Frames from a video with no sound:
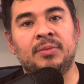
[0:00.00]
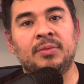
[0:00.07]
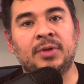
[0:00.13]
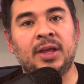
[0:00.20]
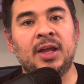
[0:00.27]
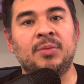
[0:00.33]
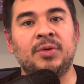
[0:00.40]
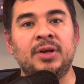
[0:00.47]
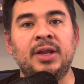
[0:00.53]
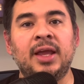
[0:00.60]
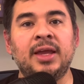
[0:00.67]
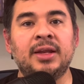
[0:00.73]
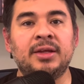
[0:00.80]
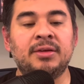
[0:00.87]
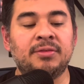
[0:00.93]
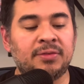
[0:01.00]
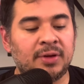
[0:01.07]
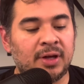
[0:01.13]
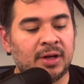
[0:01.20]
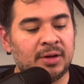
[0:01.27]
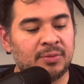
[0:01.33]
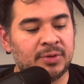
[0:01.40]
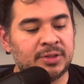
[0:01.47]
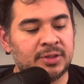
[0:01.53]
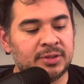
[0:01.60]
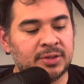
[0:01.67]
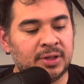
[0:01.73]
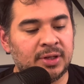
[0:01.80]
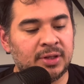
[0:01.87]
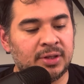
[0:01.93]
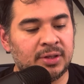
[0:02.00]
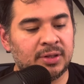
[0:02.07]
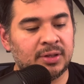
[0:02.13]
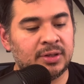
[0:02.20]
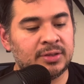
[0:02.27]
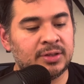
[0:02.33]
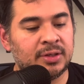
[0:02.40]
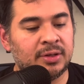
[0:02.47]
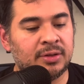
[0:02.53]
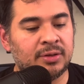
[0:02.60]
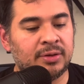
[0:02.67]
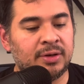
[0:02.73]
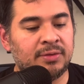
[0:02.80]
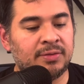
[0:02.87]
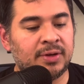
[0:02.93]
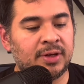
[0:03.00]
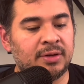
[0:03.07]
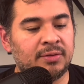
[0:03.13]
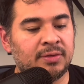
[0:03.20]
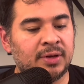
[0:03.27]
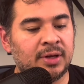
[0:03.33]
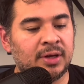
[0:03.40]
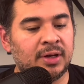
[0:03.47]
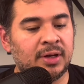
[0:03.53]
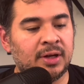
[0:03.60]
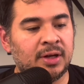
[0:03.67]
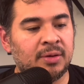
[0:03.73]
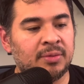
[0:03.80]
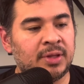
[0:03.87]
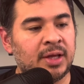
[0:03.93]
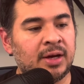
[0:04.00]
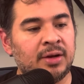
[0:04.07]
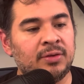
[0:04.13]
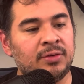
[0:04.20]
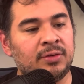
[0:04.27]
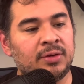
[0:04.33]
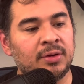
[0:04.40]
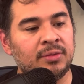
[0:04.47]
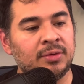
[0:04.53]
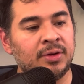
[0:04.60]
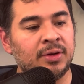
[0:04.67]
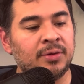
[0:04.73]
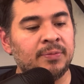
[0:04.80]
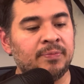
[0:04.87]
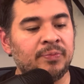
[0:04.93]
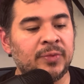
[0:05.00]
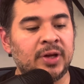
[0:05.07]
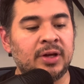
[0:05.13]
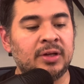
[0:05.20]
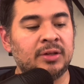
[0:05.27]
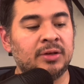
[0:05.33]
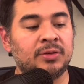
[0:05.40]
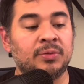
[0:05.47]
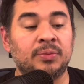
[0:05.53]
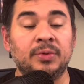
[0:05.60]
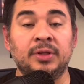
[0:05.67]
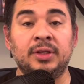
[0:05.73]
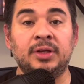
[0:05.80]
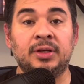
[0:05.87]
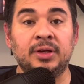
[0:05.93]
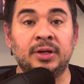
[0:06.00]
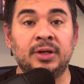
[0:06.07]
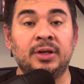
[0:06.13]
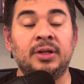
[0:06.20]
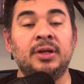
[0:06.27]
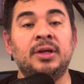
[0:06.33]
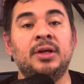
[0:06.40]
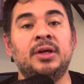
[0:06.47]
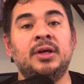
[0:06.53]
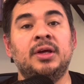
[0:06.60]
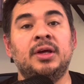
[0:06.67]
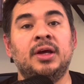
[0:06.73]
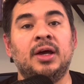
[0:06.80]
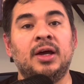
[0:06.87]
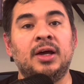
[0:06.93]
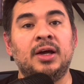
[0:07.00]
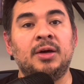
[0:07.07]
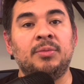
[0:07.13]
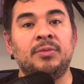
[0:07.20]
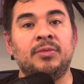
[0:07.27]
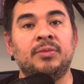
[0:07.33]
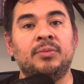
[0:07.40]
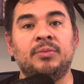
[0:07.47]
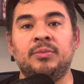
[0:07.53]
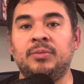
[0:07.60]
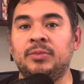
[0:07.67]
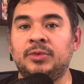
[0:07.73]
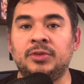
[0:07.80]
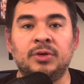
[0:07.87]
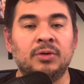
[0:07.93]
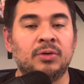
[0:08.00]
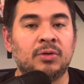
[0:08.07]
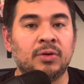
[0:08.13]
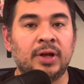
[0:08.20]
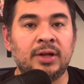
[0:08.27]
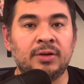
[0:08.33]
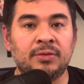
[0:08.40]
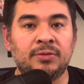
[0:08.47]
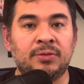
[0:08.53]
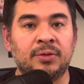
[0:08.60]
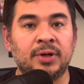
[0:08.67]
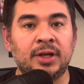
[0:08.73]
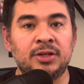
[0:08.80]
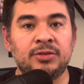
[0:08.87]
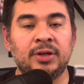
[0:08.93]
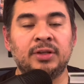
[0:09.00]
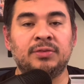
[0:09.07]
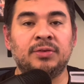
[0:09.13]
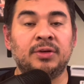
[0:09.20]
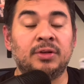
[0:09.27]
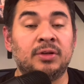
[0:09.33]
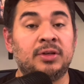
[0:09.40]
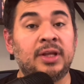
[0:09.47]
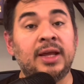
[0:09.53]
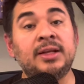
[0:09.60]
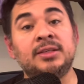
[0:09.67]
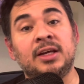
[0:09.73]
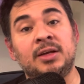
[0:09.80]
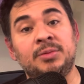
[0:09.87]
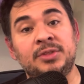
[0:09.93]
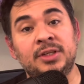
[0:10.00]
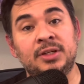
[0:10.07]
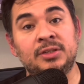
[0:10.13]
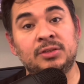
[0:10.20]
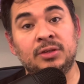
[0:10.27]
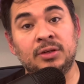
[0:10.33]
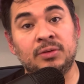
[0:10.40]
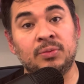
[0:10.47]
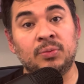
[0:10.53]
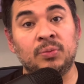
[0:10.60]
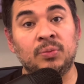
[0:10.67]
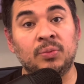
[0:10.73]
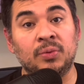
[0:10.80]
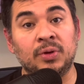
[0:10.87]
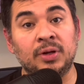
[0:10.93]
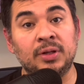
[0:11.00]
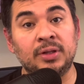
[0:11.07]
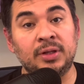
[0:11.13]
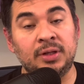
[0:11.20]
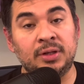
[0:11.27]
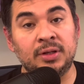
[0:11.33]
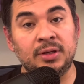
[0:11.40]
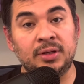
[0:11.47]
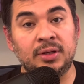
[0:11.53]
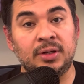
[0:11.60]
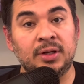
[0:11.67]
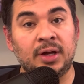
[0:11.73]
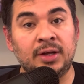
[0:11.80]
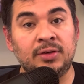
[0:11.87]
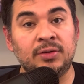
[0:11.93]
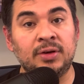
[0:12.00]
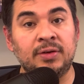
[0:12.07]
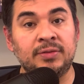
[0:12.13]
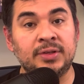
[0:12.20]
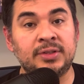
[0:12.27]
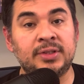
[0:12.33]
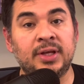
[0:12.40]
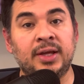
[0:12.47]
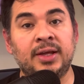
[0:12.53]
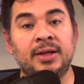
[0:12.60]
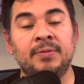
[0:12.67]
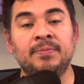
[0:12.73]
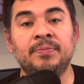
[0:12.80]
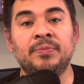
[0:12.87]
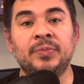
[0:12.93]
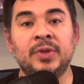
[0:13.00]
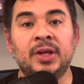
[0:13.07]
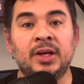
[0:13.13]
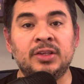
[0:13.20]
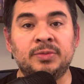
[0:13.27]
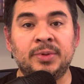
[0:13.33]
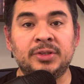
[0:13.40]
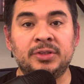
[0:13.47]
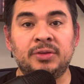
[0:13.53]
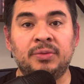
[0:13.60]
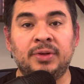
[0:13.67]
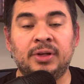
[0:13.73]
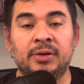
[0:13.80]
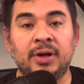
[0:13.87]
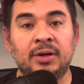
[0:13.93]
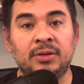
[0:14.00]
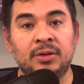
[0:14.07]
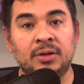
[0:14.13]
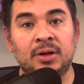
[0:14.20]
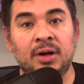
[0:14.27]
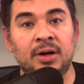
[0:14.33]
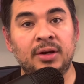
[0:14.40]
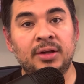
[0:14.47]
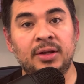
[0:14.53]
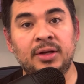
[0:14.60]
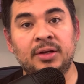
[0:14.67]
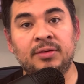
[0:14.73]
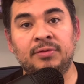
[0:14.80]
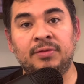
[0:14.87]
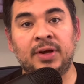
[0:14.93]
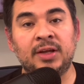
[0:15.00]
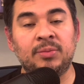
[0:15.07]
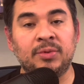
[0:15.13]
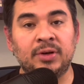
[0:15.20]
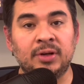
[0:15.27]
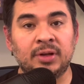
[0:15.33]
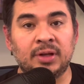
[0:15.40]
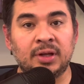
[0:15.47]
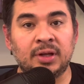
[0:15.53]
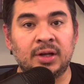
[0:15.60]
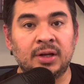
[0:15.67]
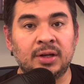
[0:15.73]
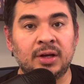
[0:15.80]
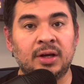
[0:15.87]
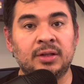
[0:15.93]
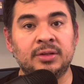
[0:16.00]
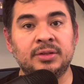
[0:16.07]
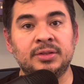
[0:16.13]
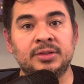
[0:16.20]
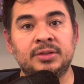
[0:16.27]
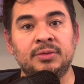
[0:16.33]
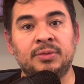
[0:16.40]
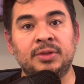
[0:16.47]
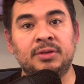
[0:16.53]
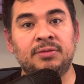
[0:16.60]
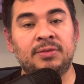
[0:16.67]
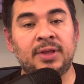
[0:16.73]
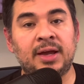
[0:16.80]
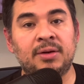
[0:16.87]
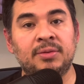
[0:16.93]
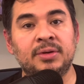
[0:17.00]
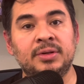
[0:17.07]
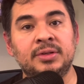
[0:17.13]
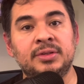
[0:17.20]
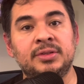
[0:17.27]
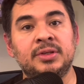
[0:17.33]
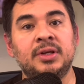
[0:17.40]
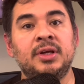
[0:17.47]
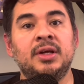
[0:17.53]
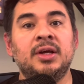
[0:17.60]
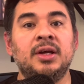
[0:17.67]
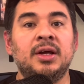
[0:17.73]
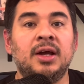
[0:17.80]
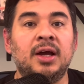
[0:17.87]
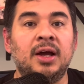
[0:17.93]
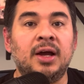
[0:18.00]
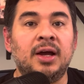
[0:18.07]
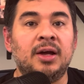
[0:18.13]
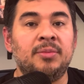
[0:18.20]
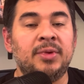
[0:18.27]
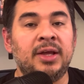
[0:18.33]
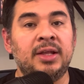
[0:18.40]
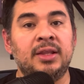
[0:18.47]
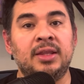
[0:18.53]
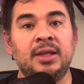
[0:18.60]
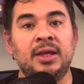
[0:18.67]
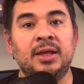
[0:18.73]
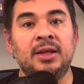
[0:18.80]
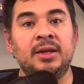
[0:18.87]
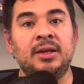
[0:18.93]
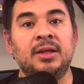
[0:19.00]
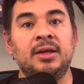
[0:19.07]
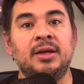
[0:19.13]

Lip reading: camera negative, which is a 35, that I don't know. It looked really good. So great 4K transfer. Daytime scenes looked really good, I do have to say, especially when they're out in the garden, vibrant colors with the flowers. When